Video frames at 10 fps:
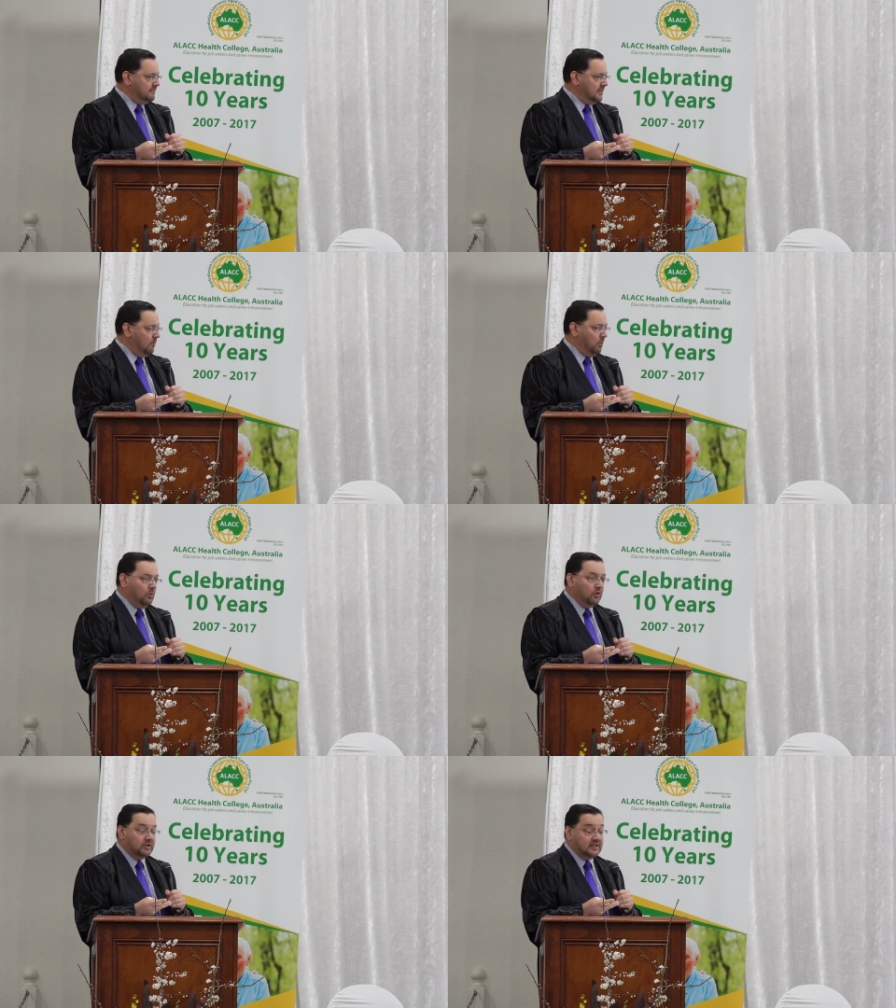When we
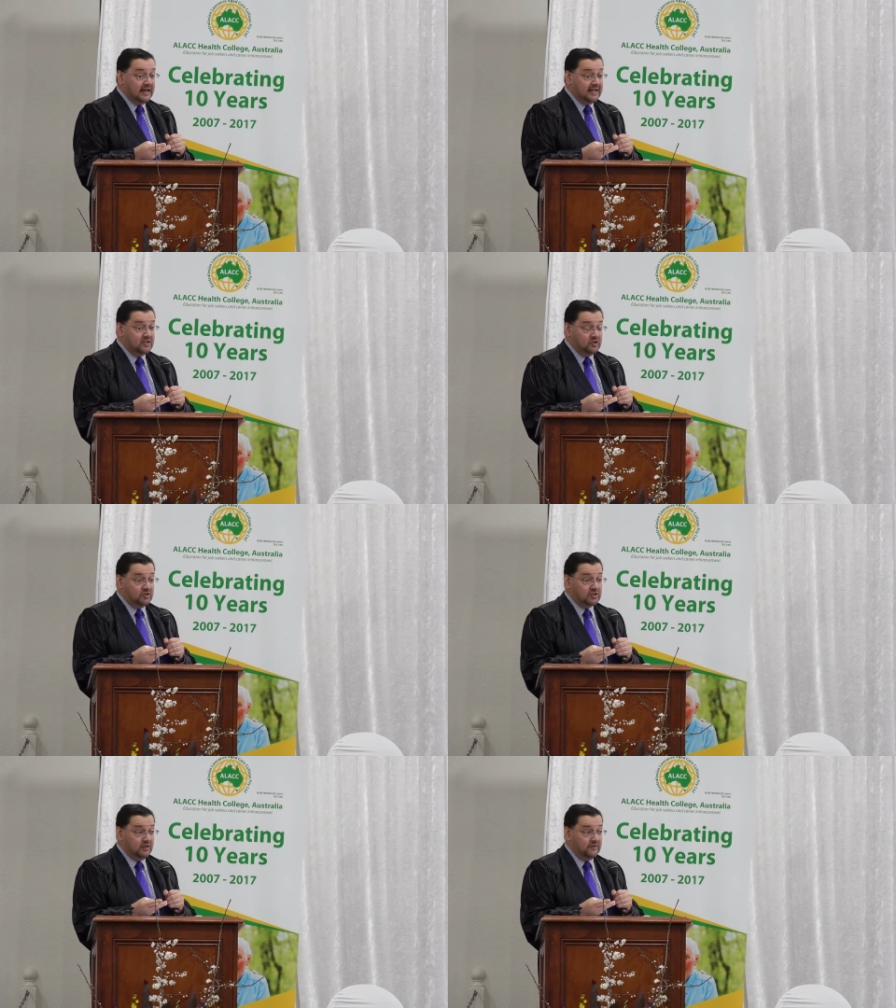look at today's news
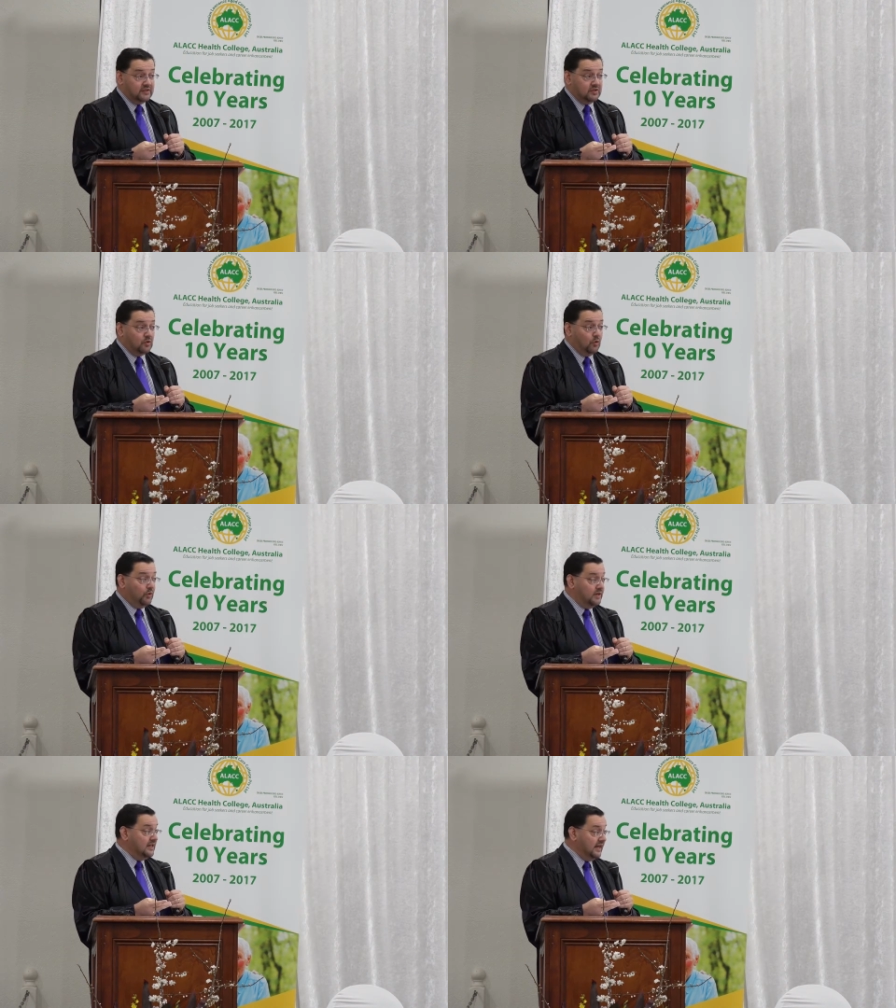services or
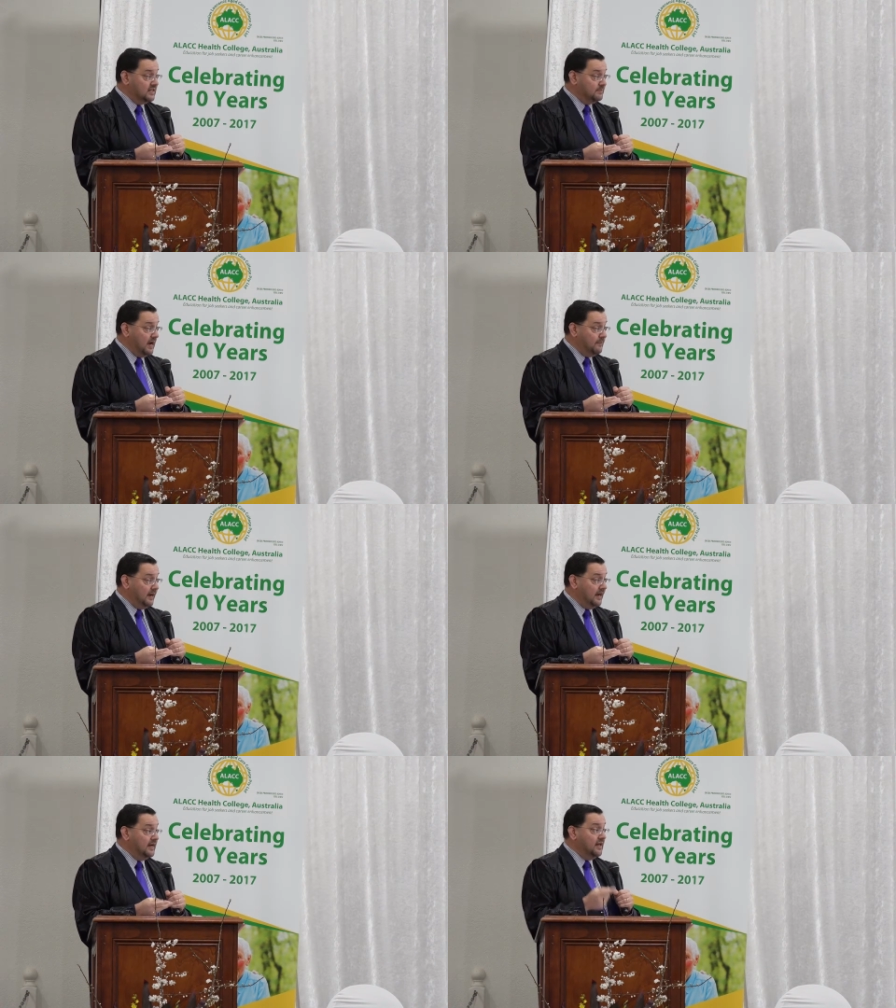read today's paper,
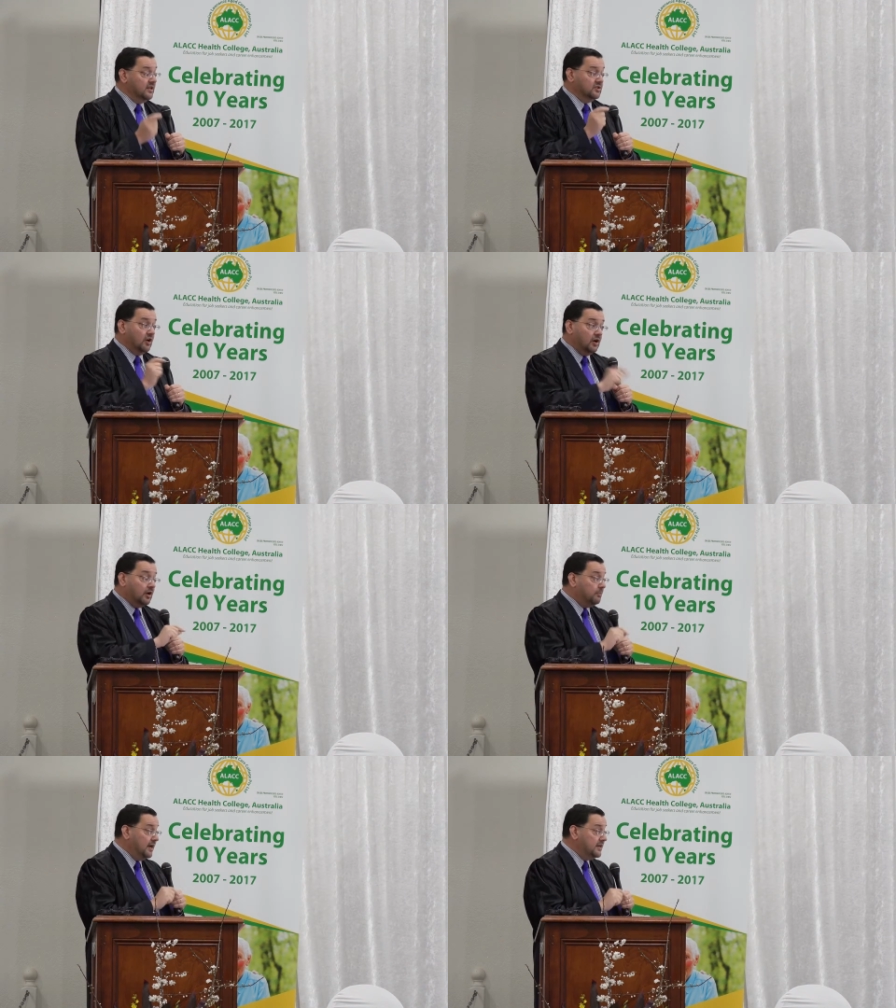there's not a lot
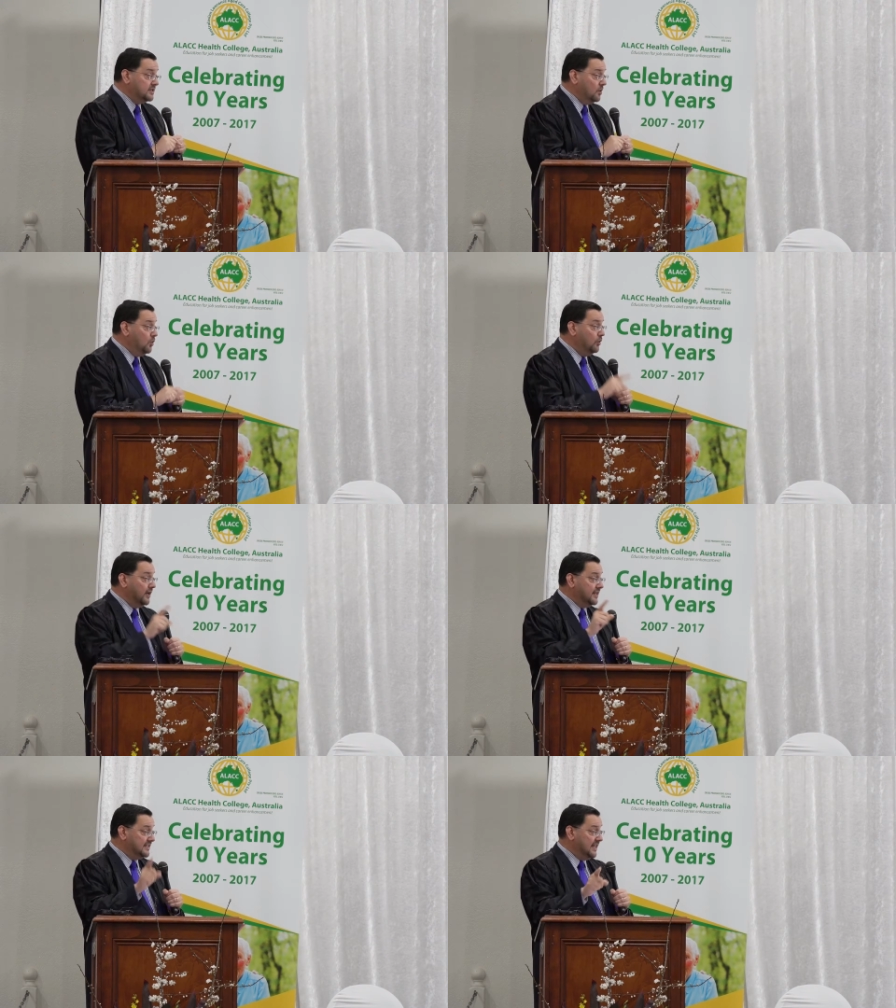of places in the world that
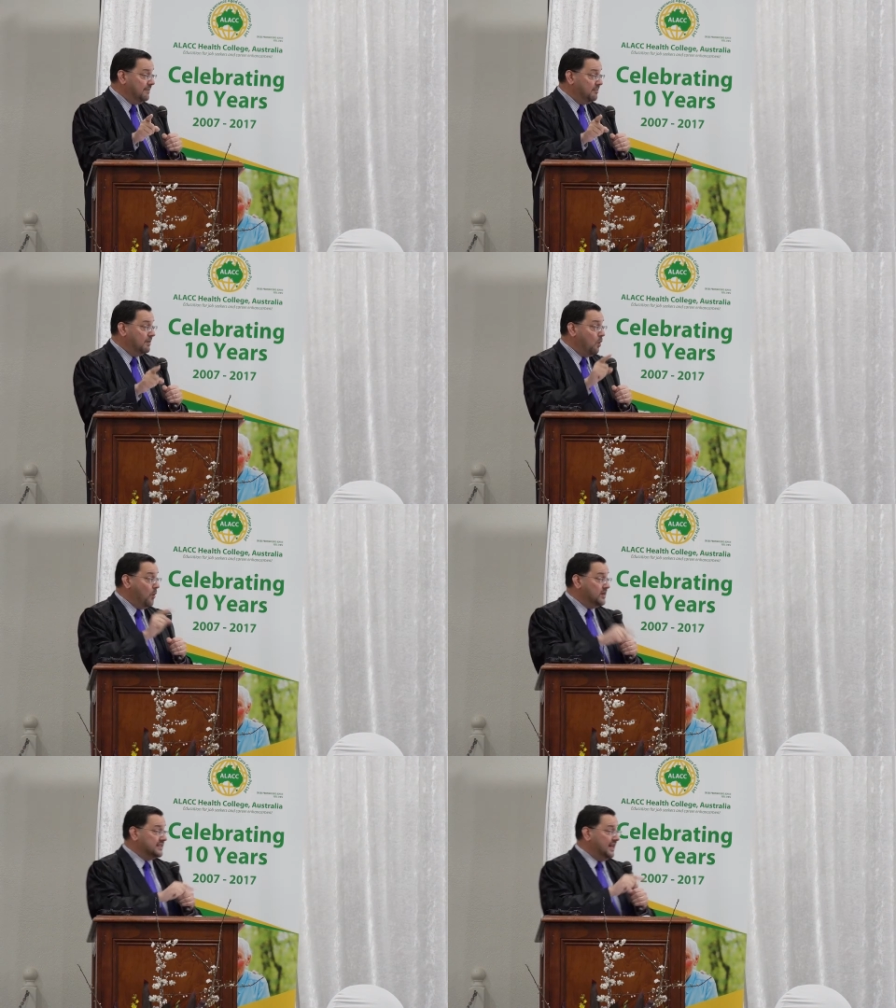can celebrate what
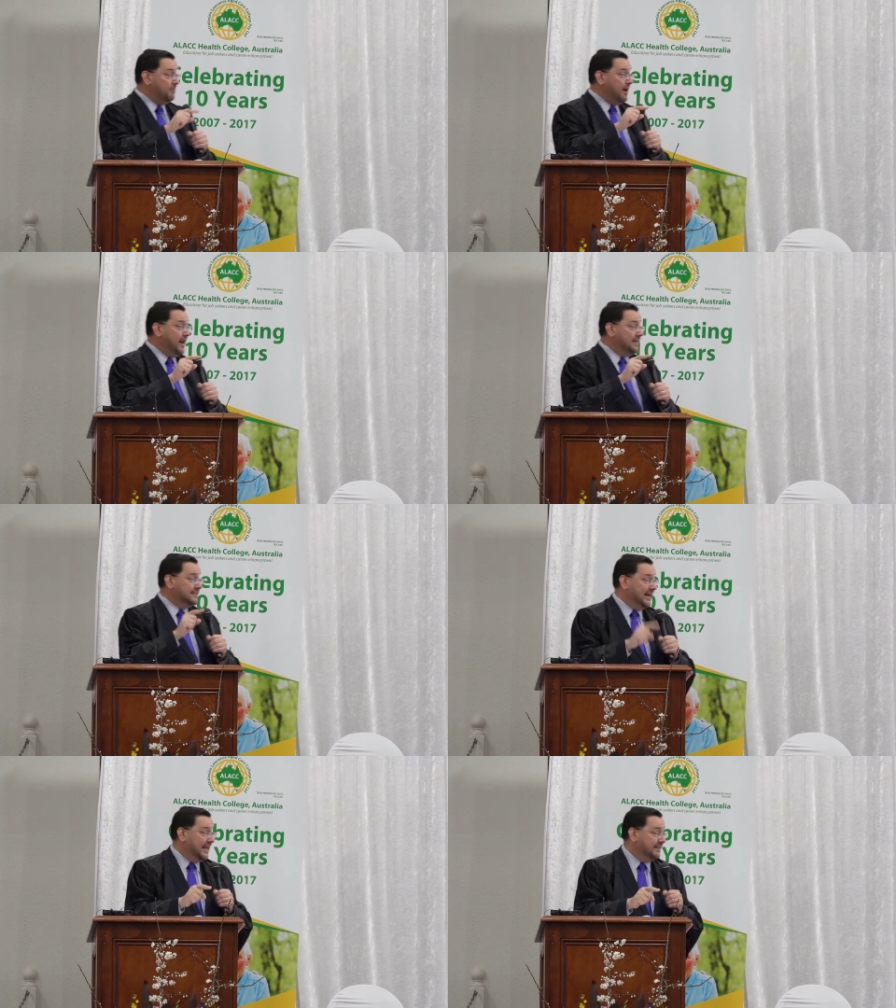we're celebrating
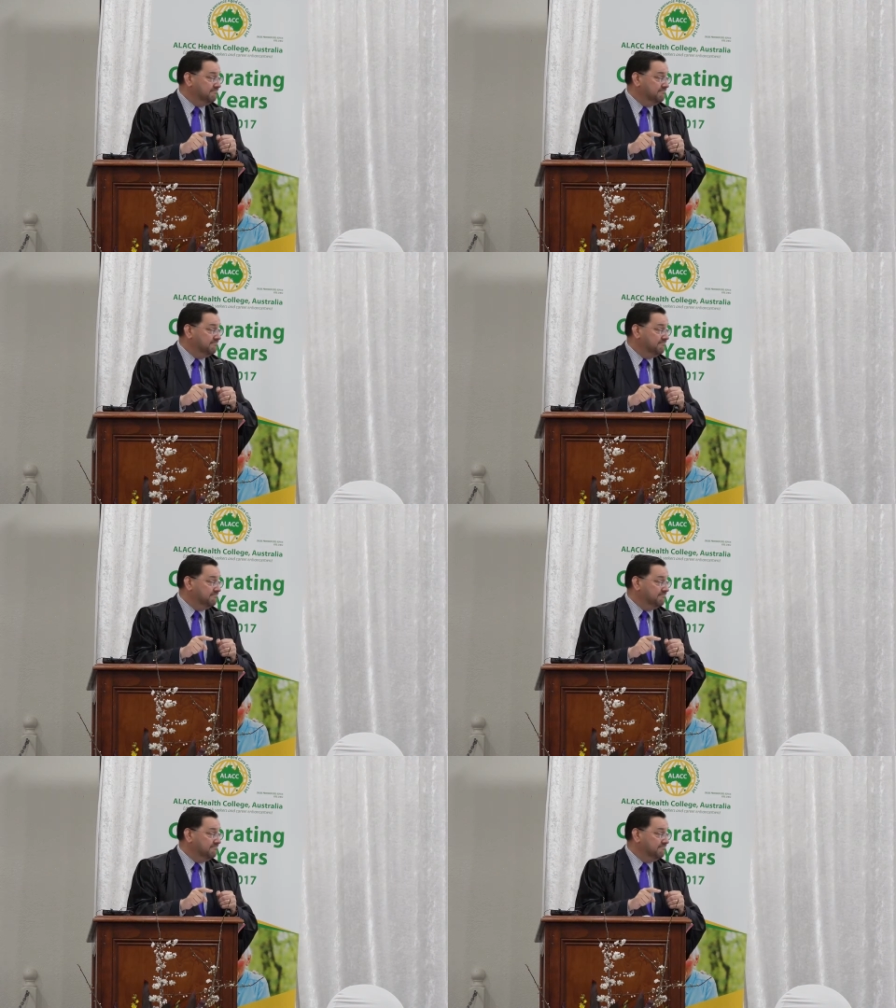today.